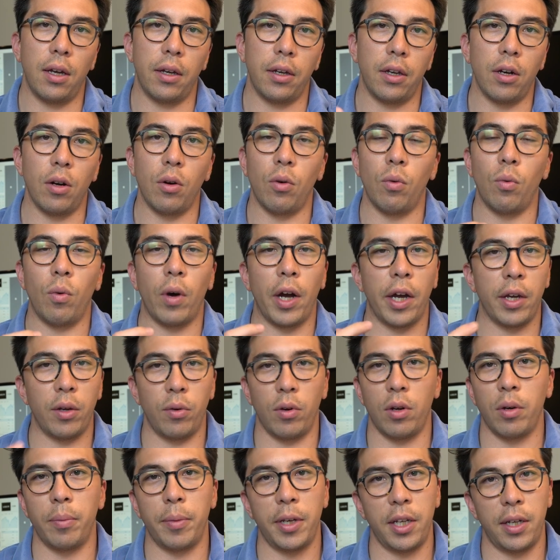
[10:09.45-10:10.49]
you know, why you
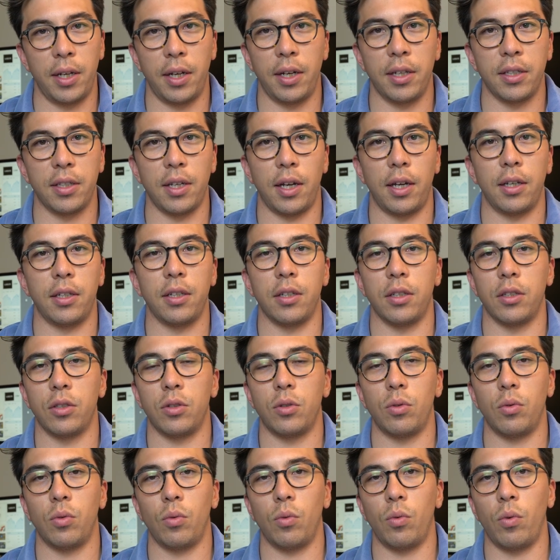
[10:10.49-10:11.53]
want to be a data
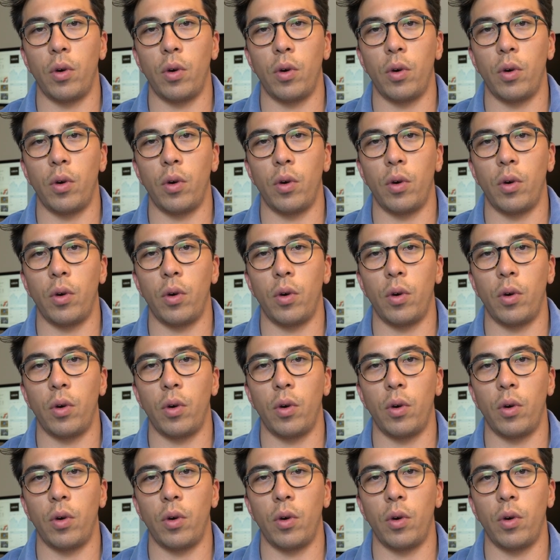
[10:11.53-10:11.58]
scientist,